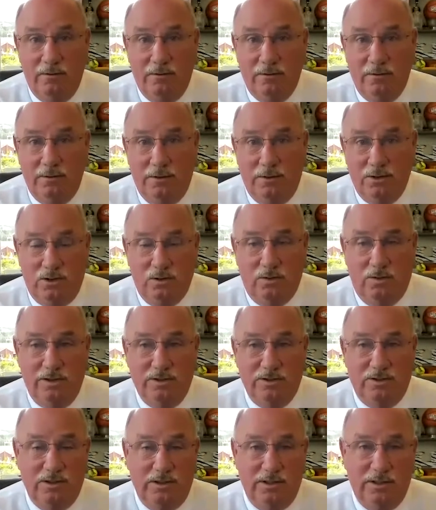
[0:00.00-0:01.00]
So it
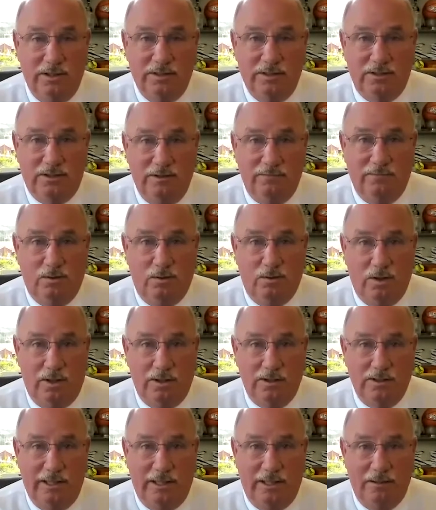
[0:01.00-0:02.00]
is difficult on a
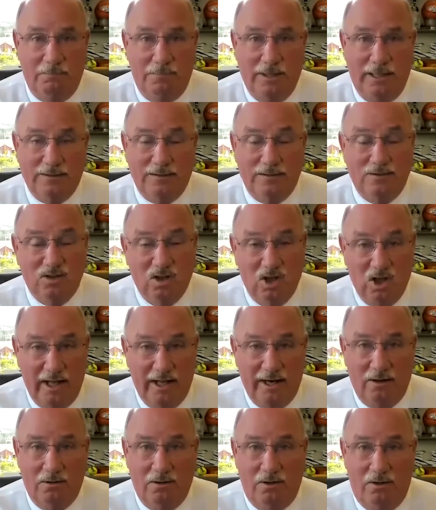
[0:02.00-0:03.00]
daily basis, let
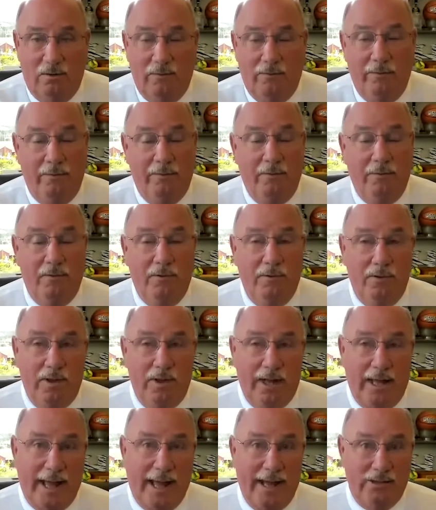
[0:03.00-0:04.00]
alone,
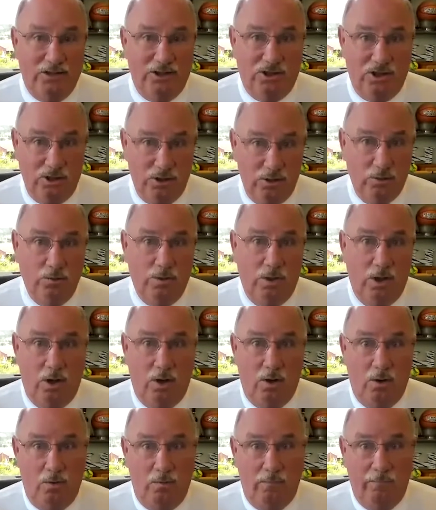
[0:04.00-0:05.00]
as you
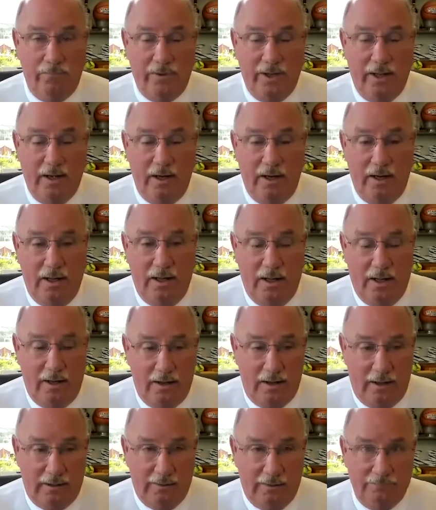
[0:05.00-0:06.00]
know,
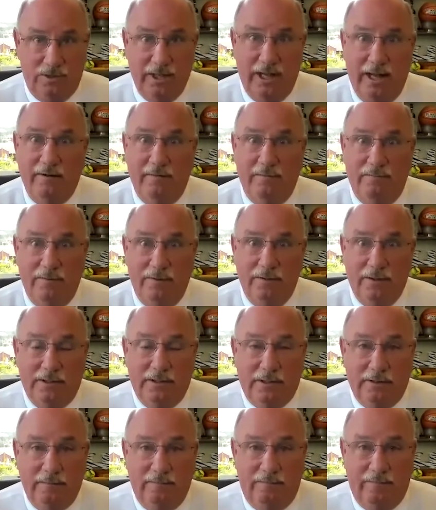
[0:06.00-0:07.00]
and Dave,
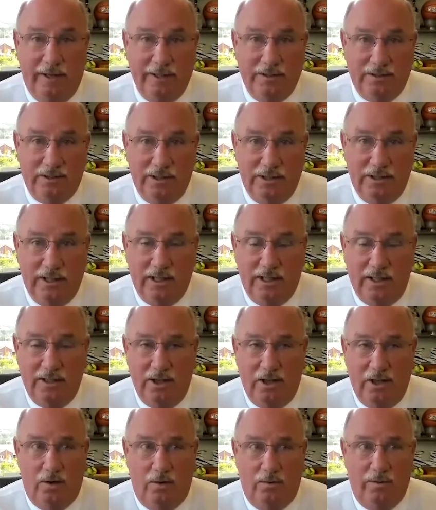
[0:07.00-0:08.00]
facing, you
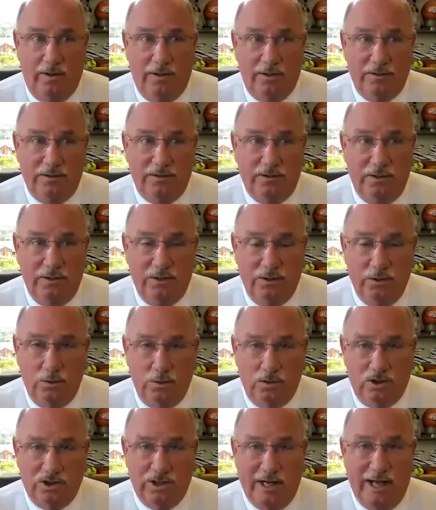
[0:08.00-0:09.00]
know, this new
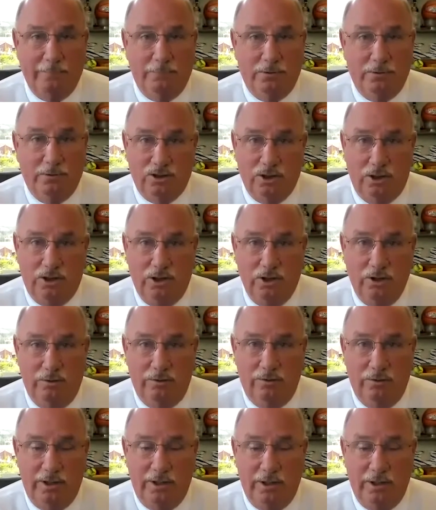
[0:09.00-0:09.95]
cybersecurity